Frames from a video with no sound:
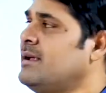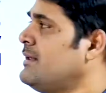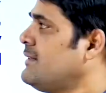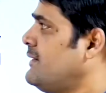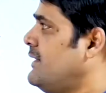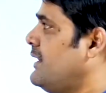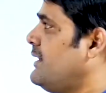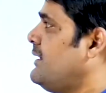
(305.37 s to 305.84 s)

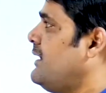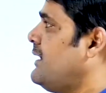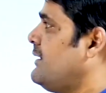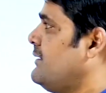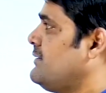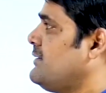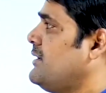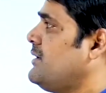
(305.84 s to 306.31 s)
then that
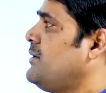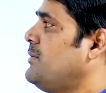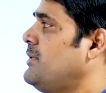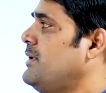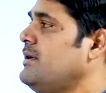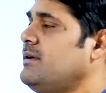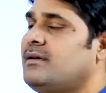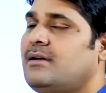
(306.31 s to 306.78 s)
is said to
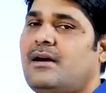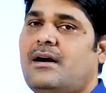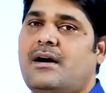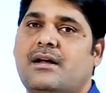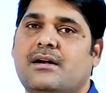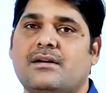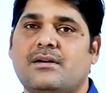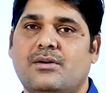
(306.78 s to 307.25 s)
be
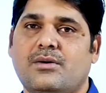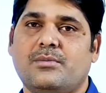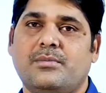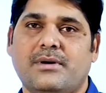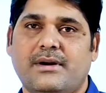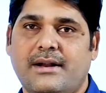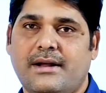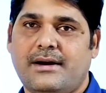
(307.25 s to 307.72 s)

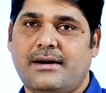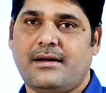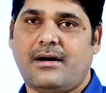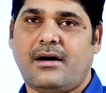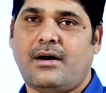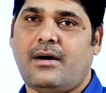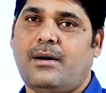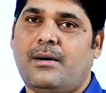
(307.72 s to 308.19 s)
ungrouped data.